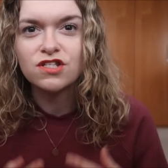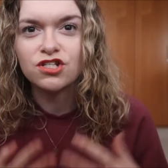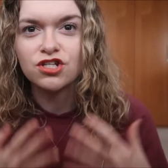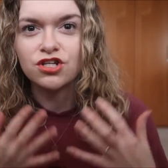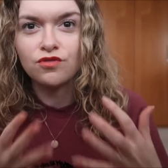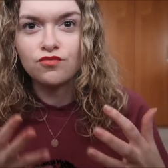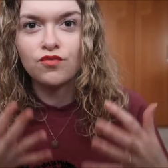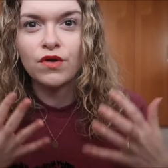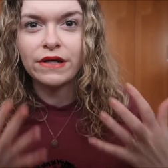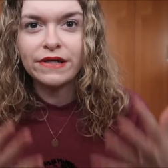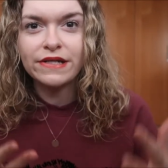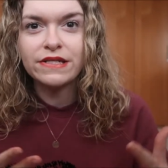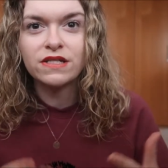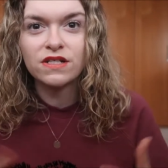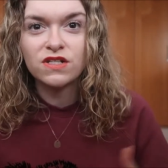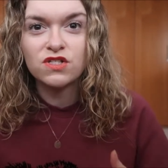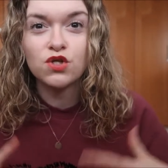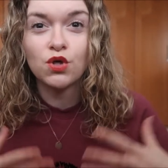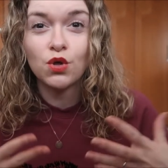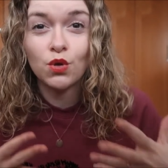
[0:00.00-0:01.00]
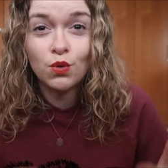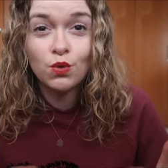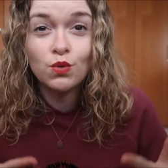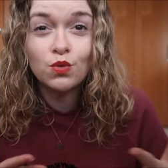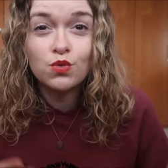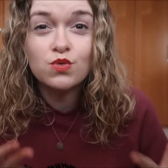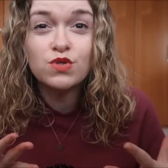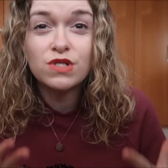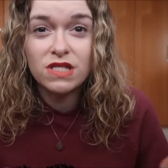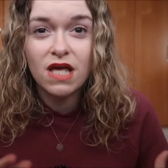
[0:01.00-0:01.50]
She really does
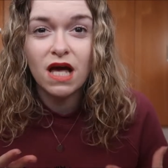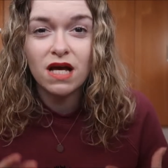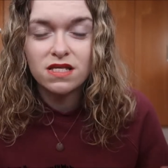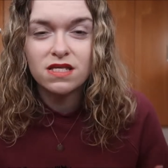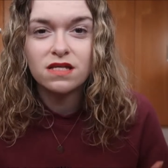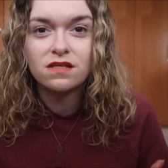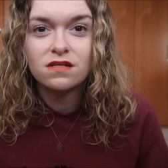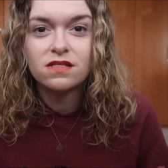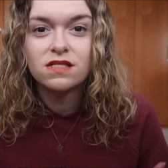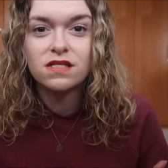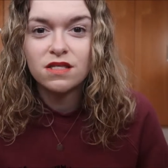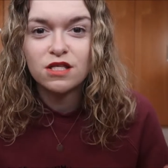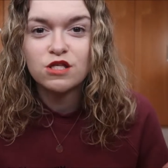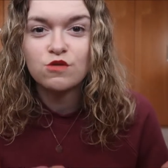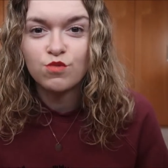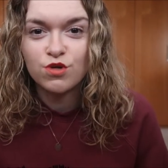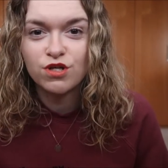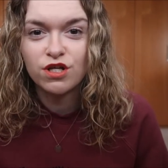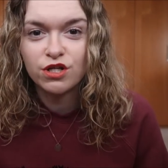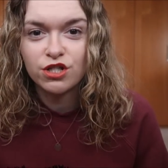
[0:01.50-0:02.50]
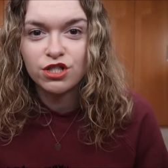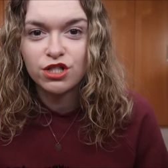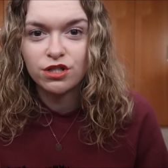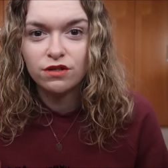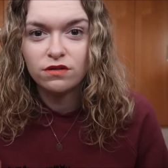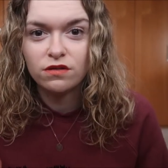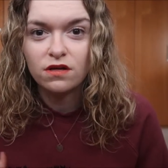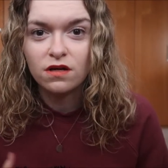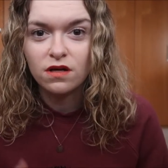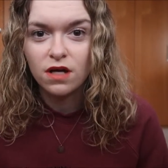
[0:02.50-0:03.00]
ooze sexiness in this
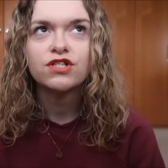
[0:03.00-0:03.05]
production.